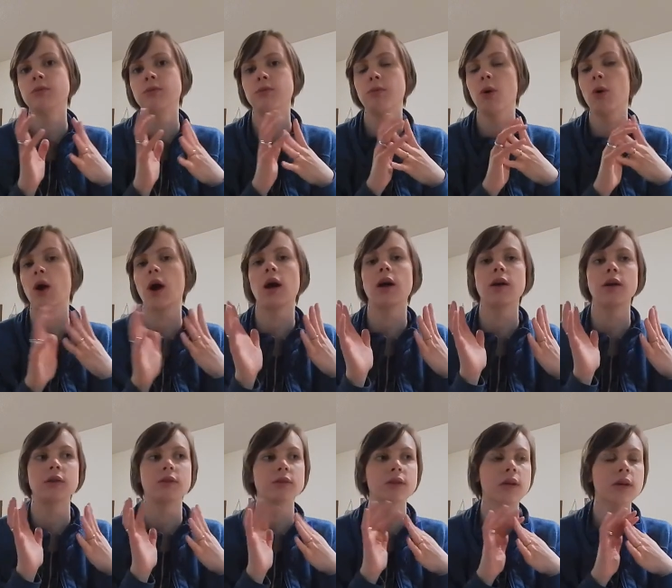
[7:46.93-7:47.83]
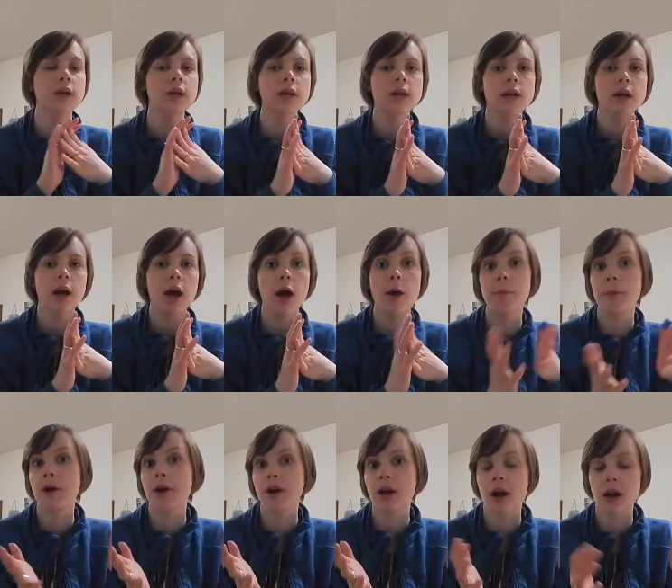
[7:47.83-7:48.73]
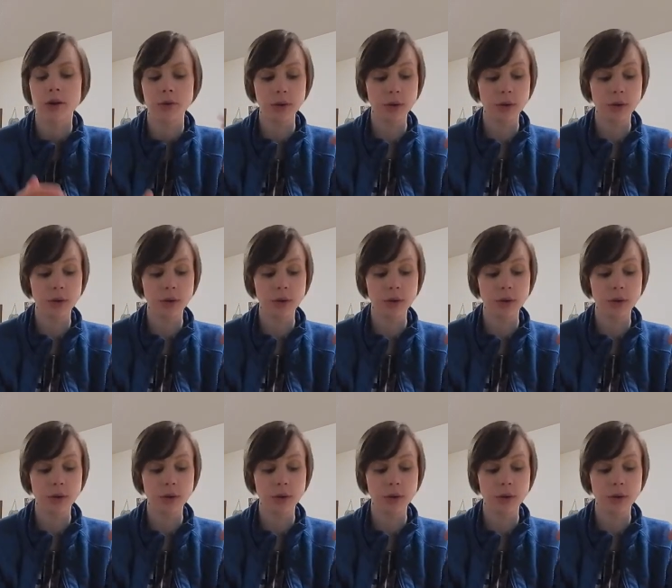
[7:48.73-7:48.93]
mochas, Americano.